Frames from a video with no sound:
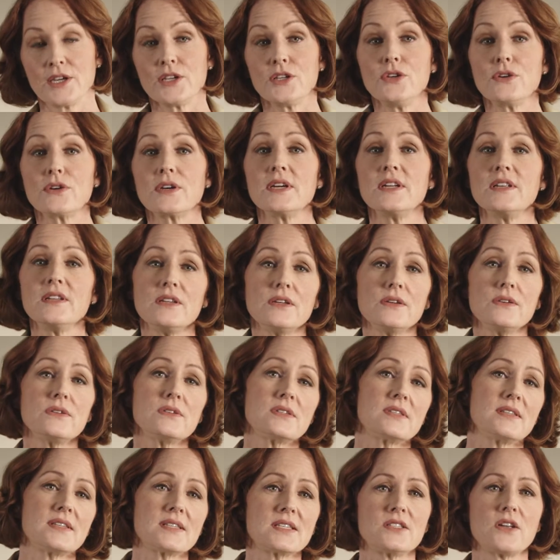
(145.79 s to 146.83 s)
You can
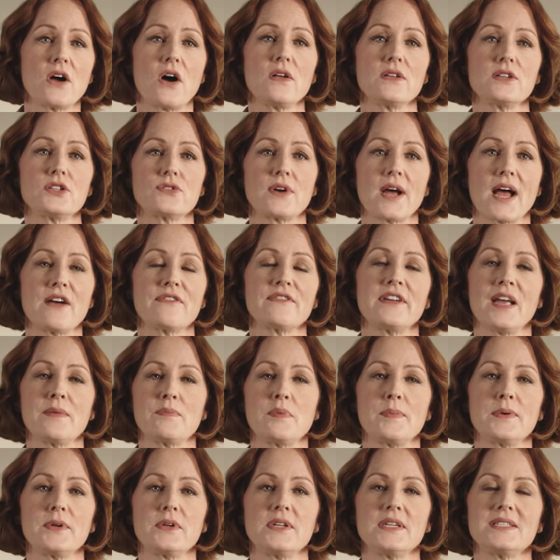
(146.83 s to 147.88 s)
use this knowledge graph
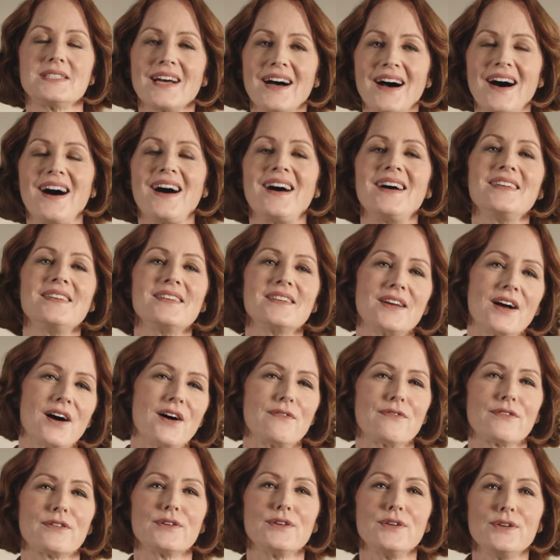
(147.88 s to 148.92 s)
capability to
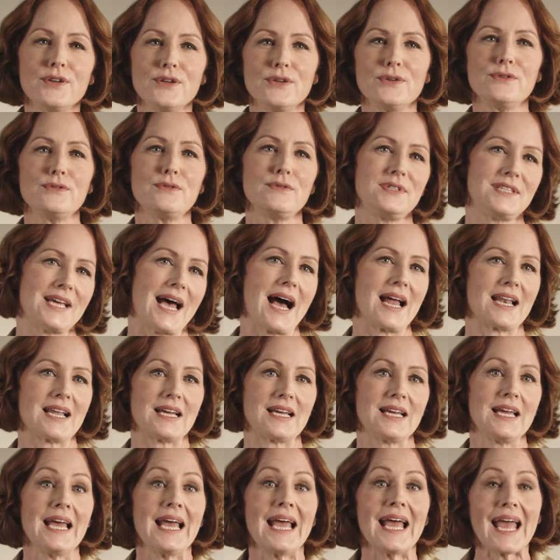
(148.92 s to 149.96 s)
uncover new
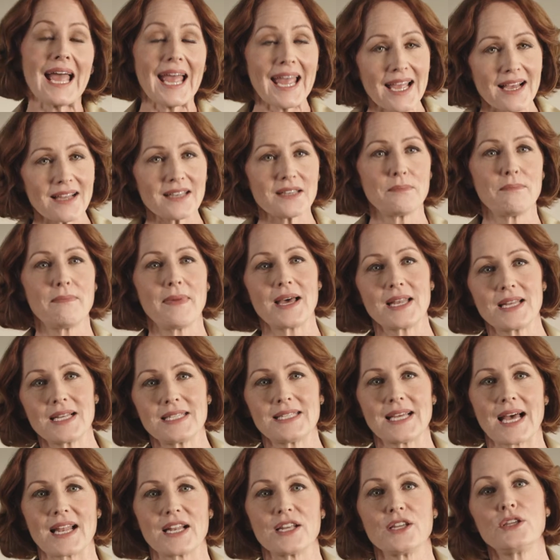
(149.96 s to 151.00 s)
data and
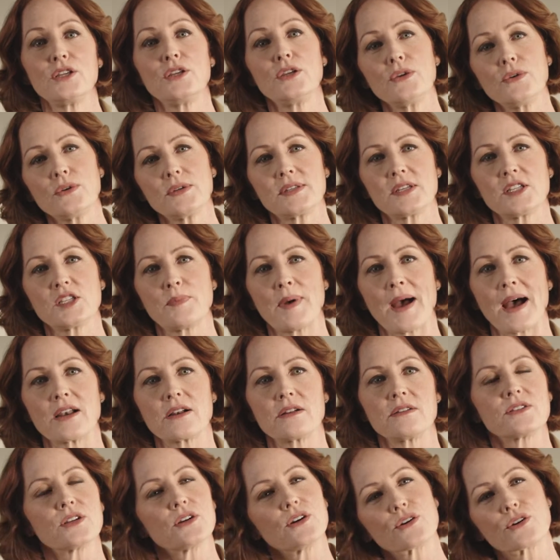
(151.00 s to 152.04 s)
metadata usage
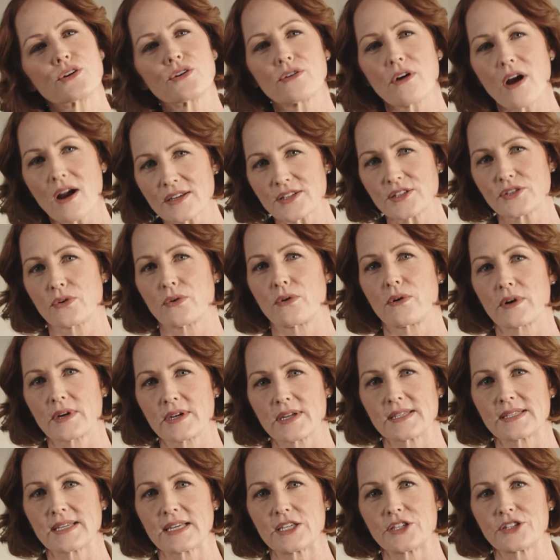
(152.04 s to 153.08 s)
patterns across your
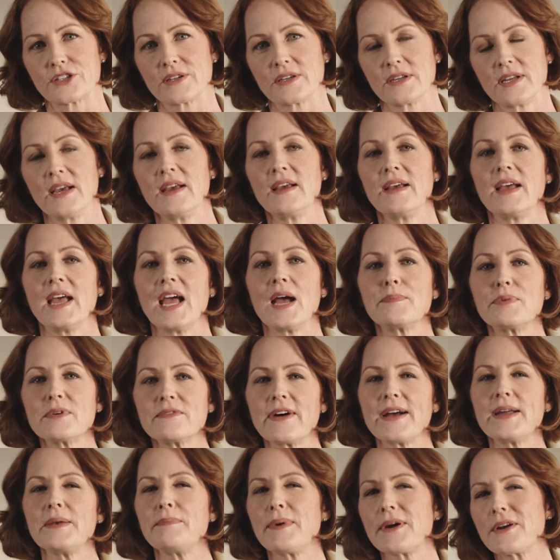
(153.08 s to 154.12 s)
organization and
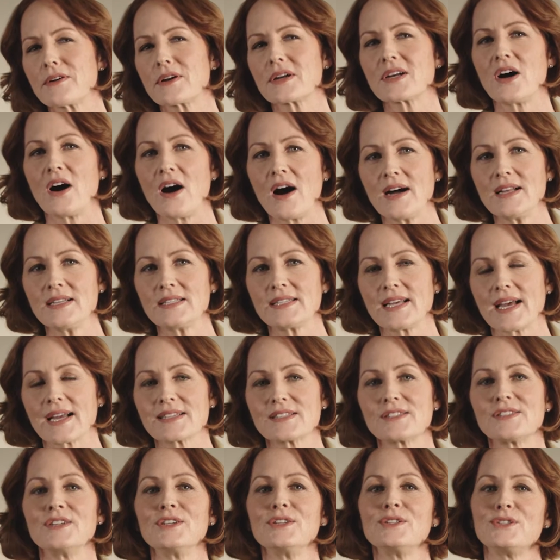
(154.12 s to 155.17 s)
provide better
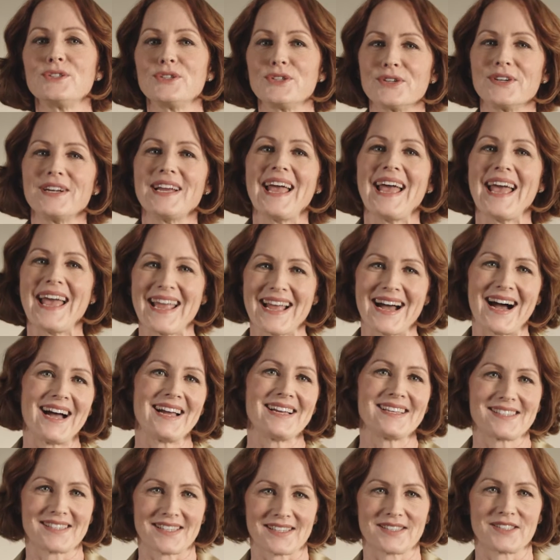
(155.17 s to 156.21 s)
context to your
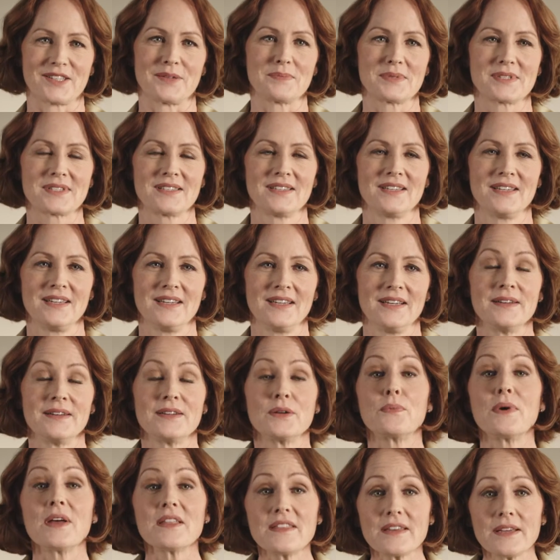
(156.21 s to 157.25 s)
AI systems.
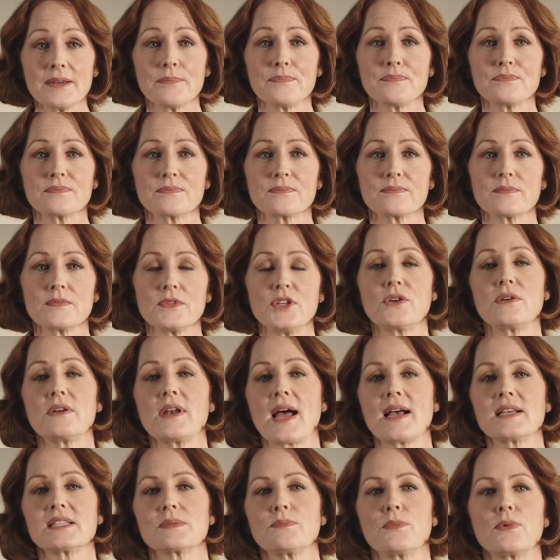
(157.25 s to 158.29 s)
And with it, you can
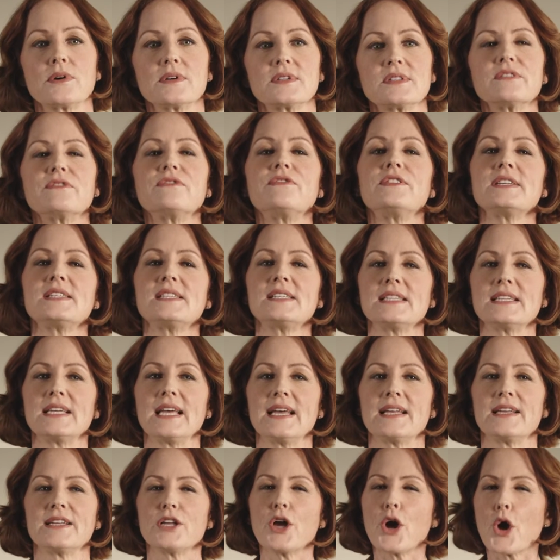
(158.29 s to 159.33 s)
ask more
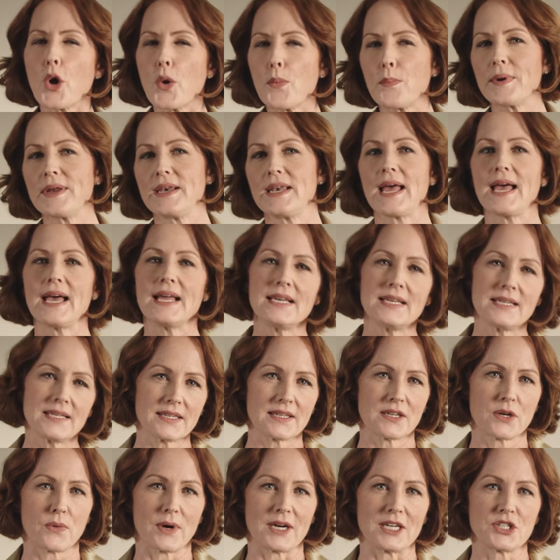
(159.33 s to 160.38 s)
sophisticated,
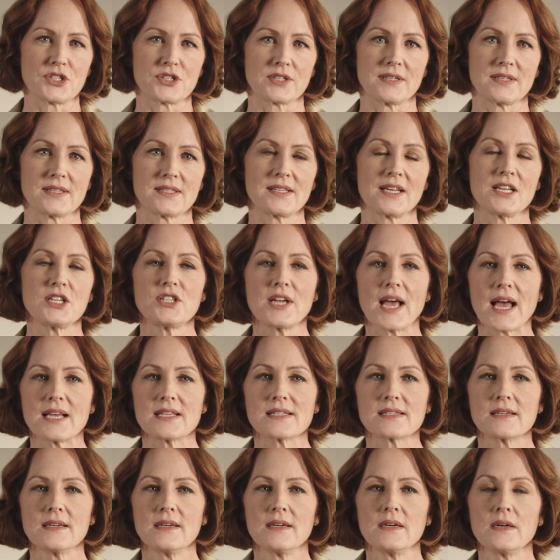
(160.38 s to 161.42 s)
open-ended questions such
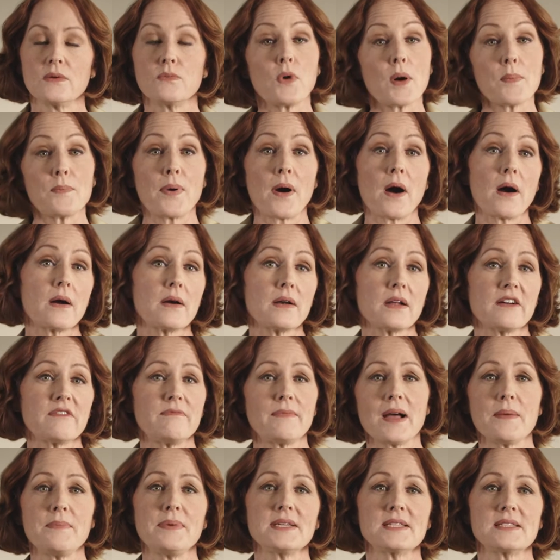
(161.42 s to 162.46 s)
as, what part of
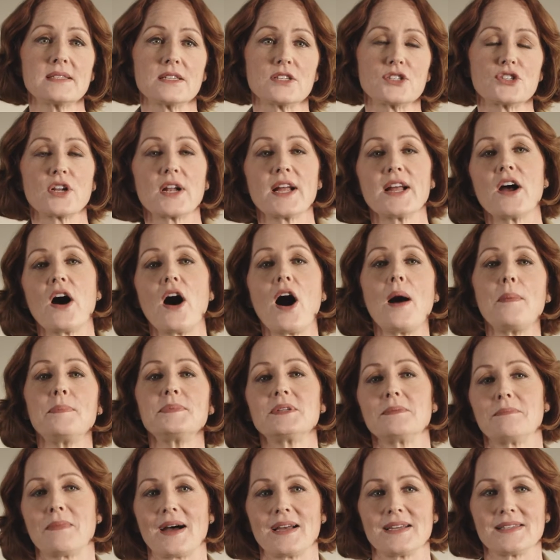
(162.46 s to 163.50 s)
my business should I
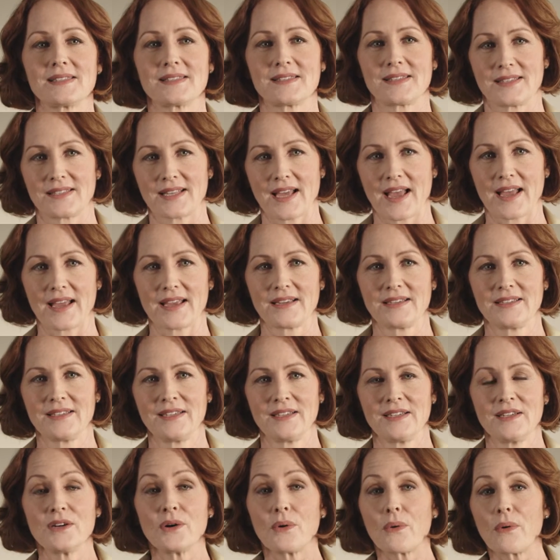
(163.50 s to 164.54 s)
optimize today?
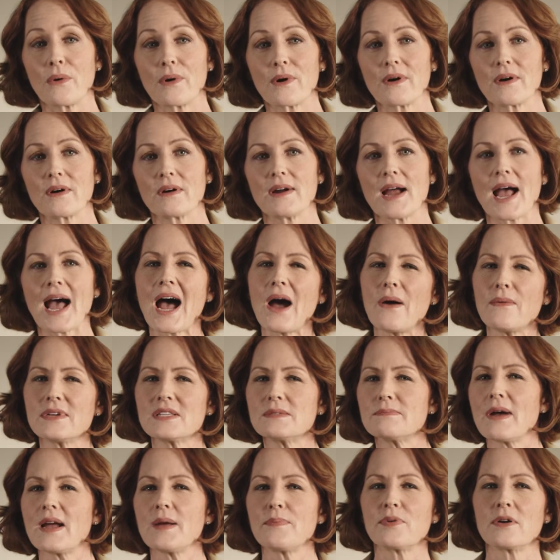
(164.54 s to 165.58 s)
Or how
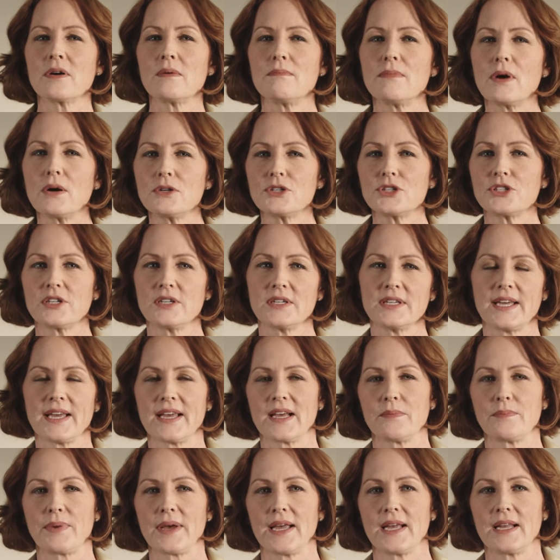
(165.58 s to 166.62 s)
is my promotion
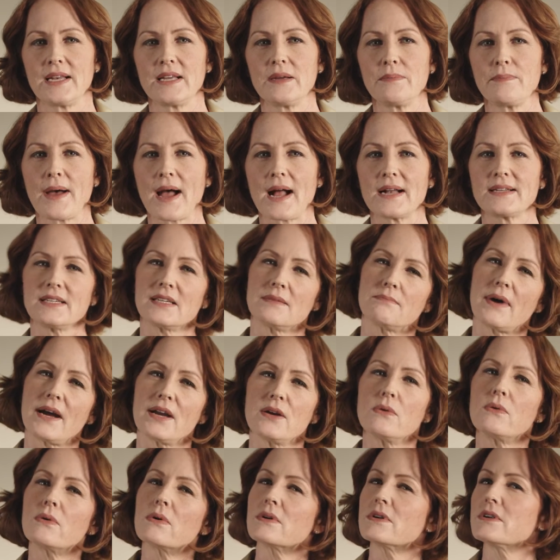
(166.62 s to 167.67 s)
campaign impacting
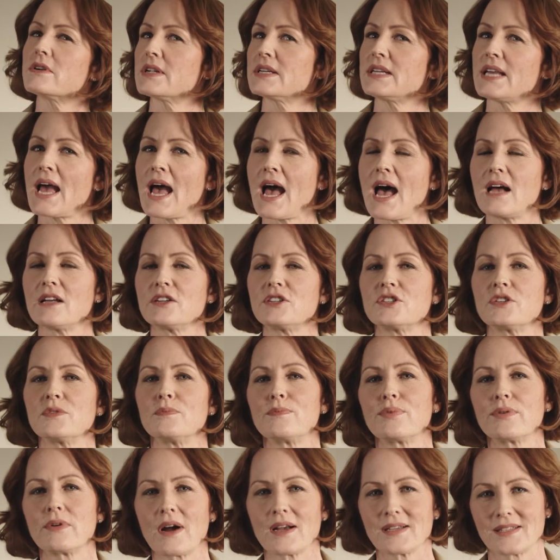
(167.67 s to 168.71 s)
my order to cash
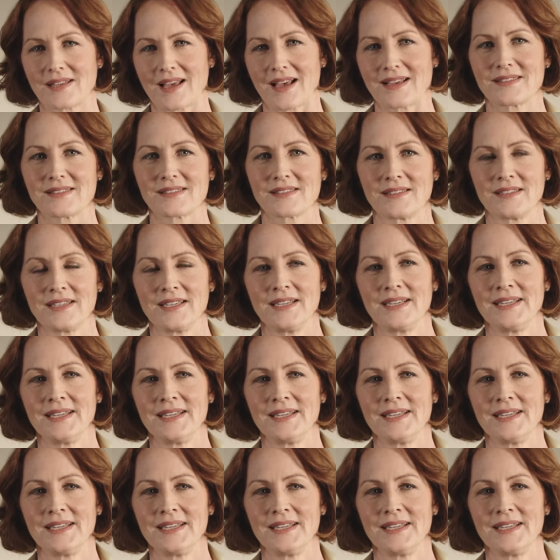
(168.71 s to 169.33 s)
process?